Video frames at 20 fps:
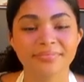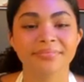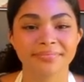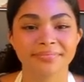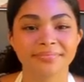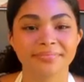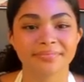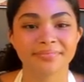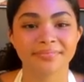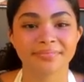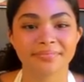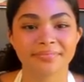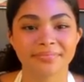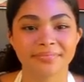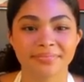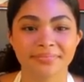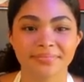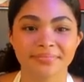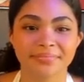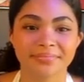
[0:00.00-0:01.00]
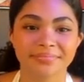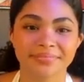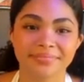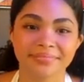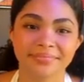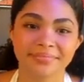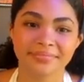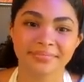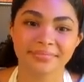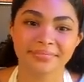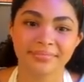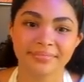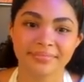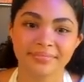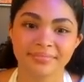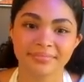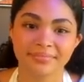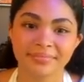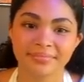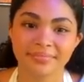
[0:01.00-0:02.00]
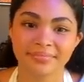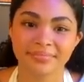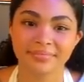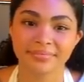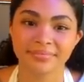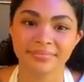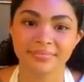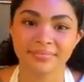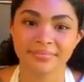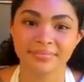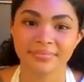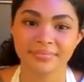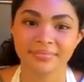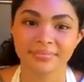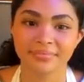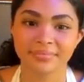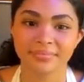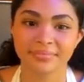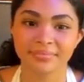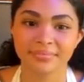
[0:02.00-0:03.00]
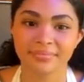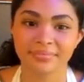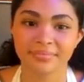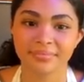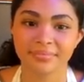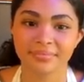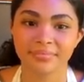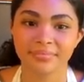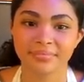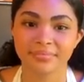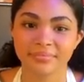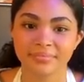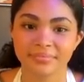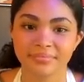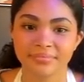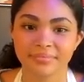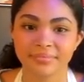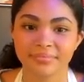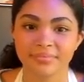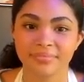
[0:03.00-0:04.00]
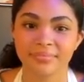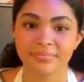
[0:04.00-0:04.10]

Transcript: [no speech]